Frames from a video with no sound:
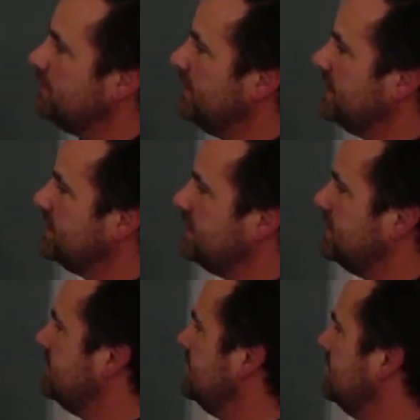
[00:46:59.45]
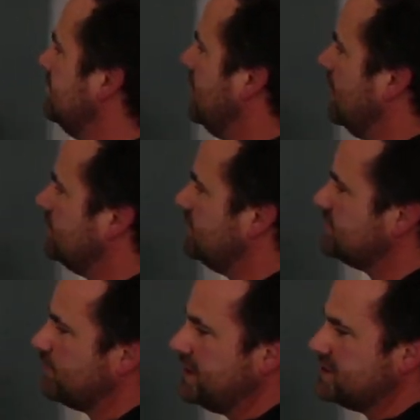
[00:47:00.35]
We can knock those
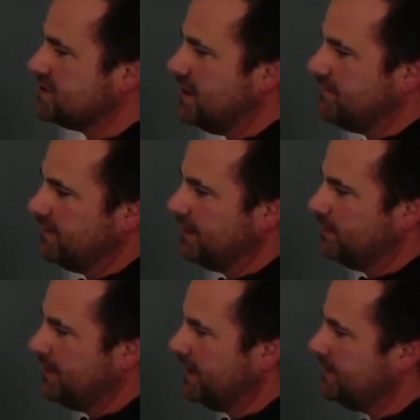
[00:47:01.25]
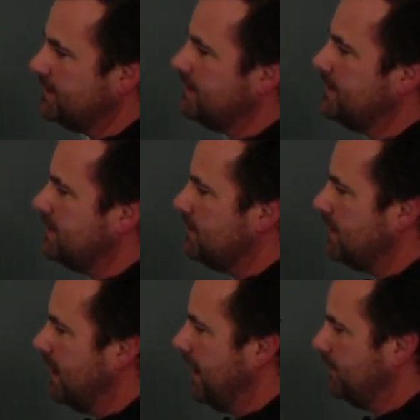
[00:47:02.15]
ridges off a little bit.
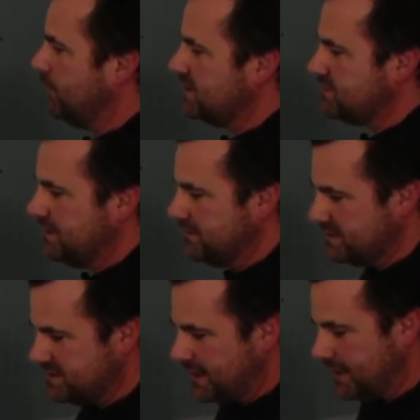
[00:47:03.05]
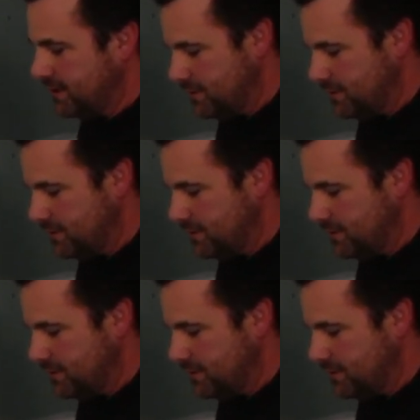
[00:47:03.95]
And once we do the second